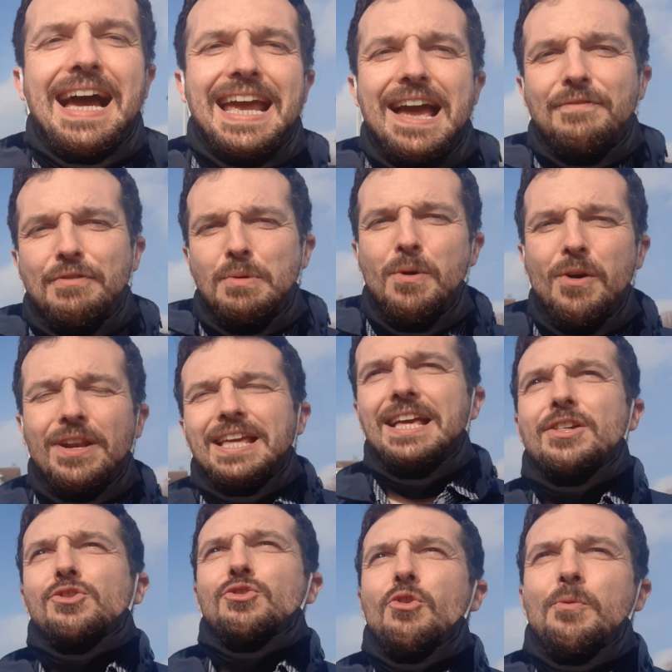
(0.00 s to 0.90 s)
everyone,
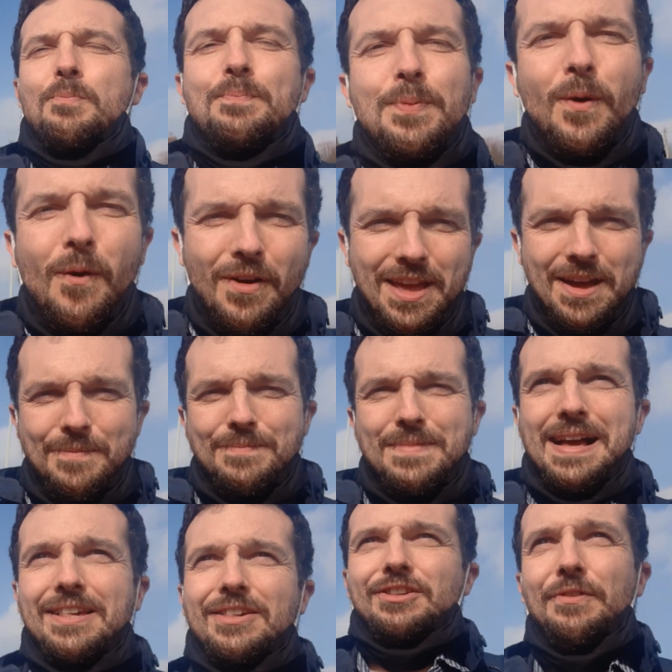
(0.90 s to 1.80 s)
it is your boy
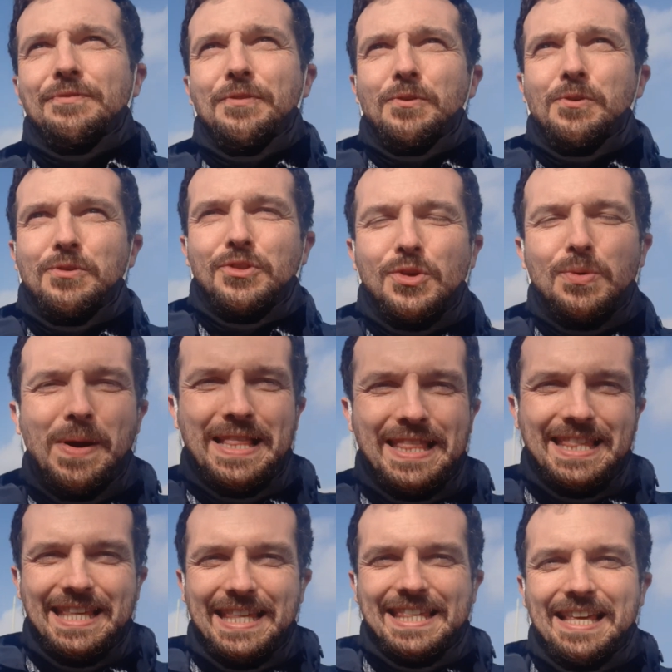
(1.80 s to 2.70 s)

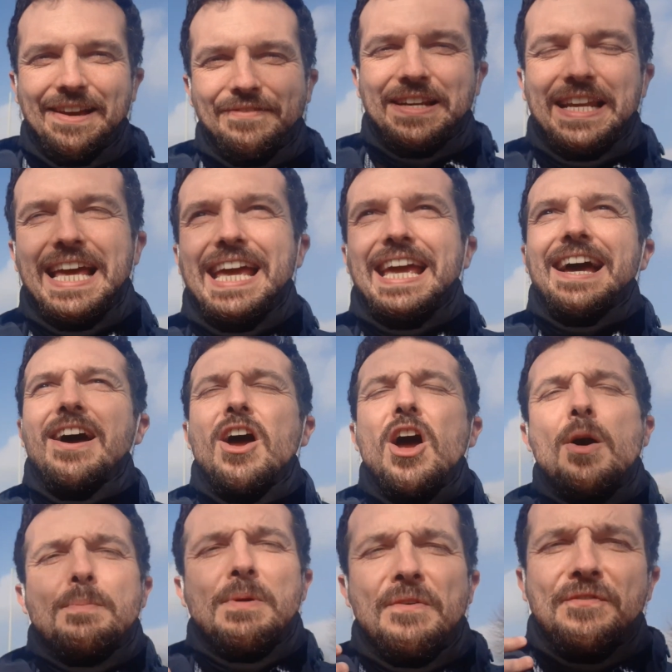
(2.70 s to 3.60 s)
Masterful27 here.
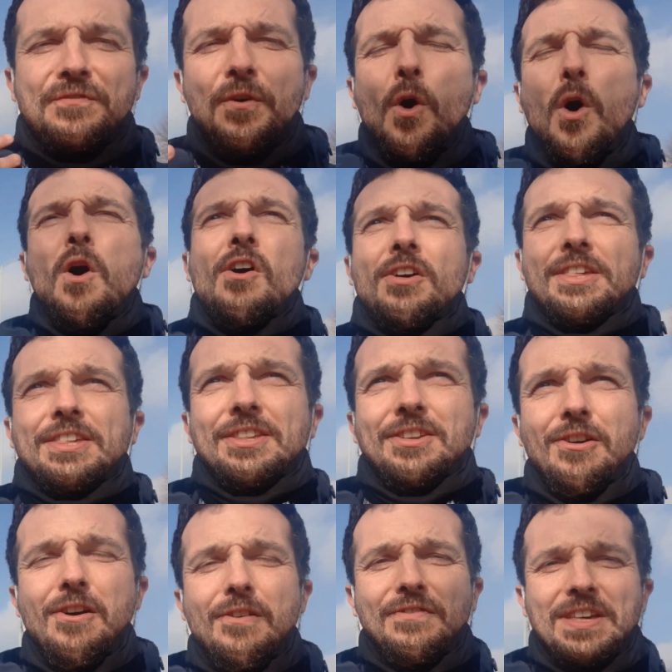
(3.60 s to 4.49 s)
Before I
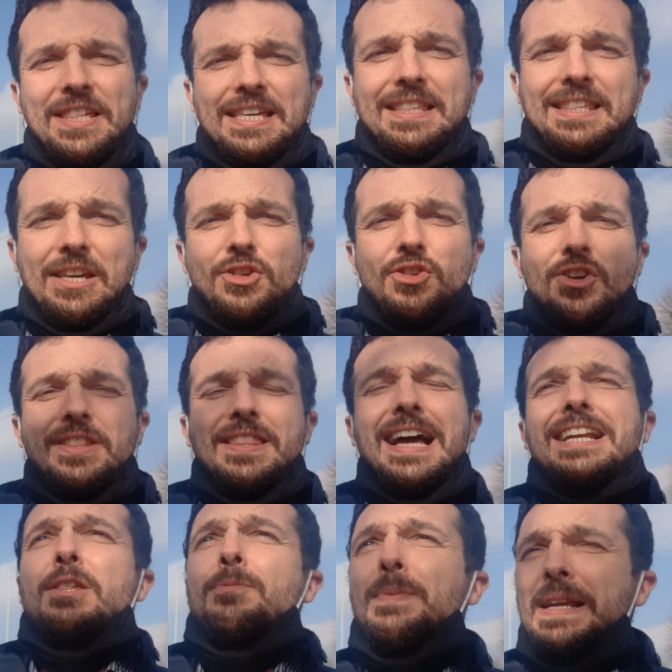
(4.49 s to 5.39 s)
start this edition,
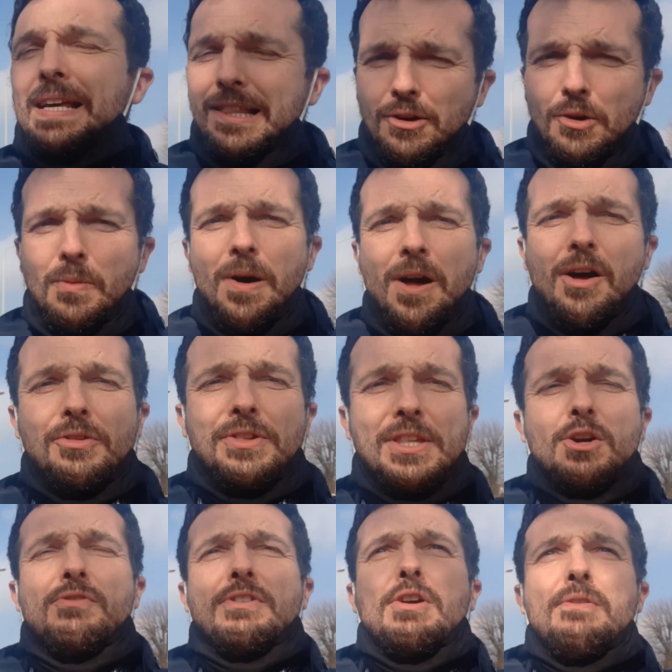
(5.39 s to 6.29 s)
and it's been a little while,
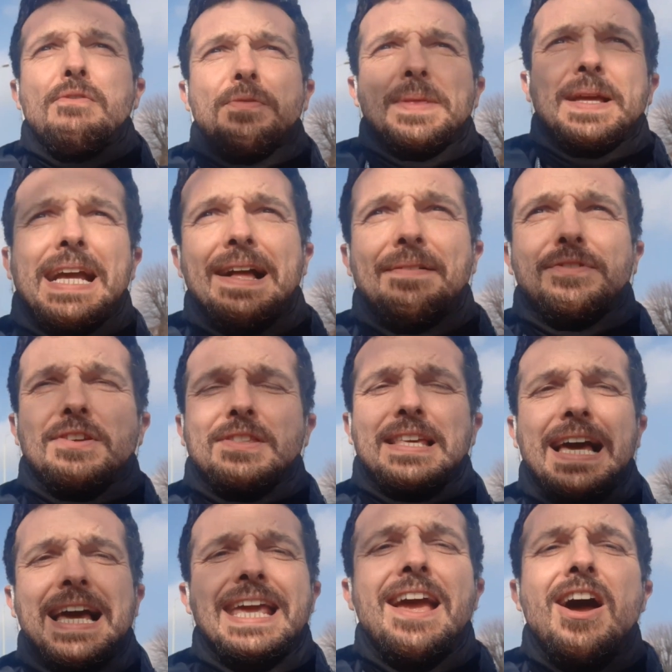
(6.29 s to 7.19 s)
still recovering from the camp
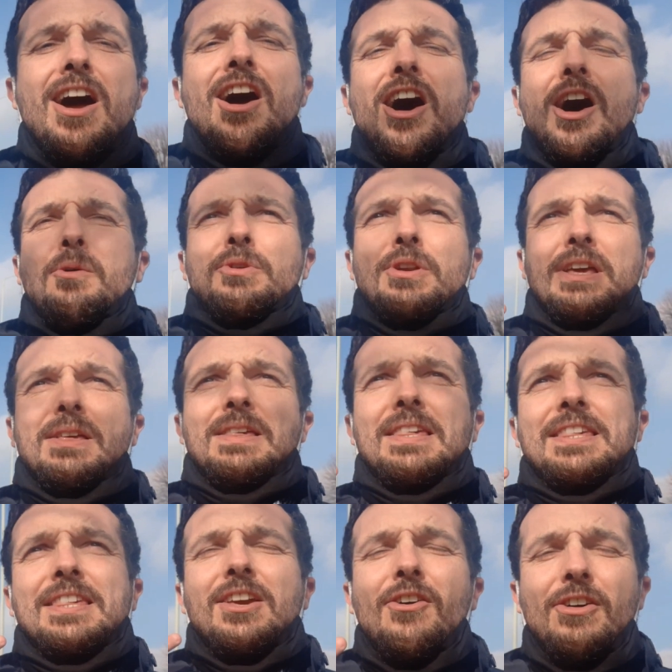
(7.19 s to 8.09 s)
today, I want to
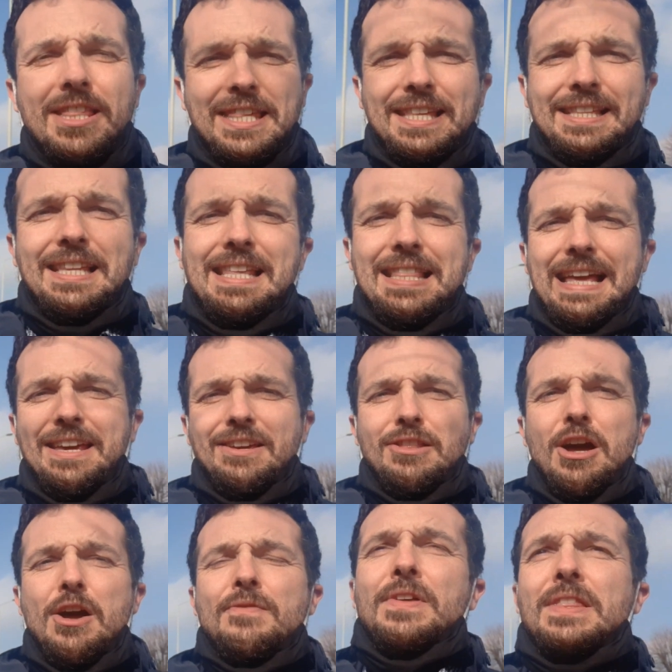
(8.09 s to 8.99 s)
excitingly let you
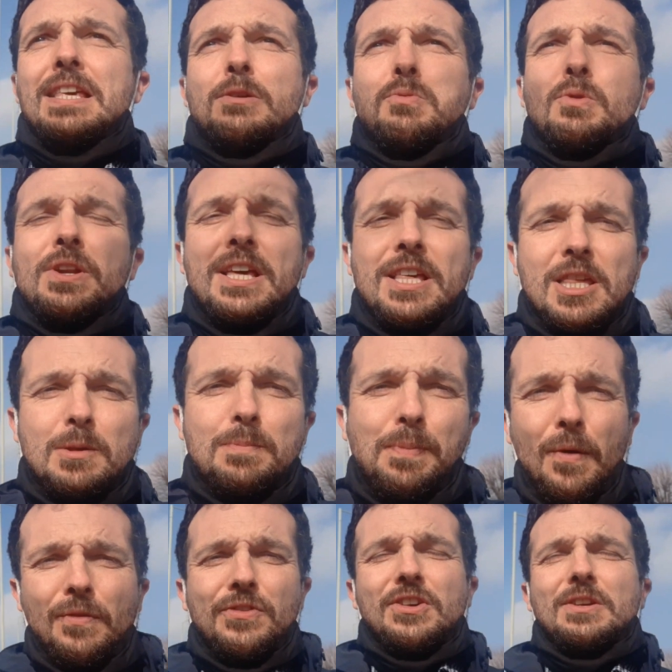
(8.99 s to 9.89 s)
know that this one is
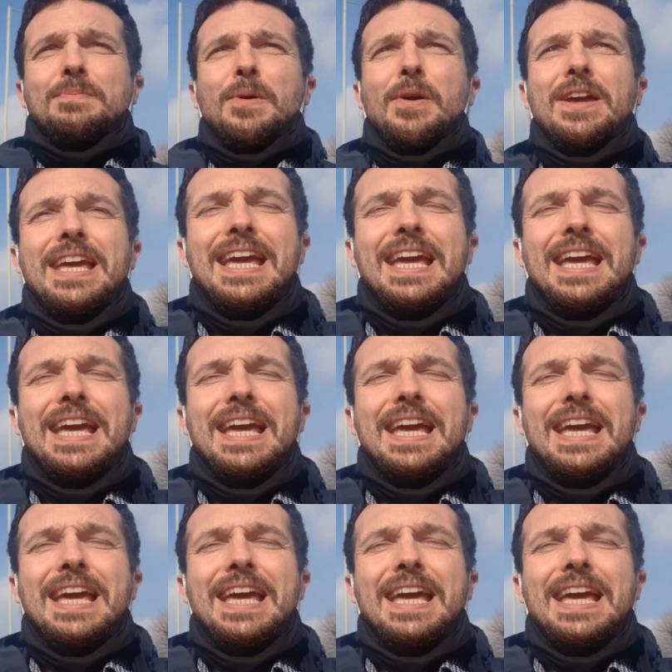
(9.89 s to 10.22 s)
sponsored by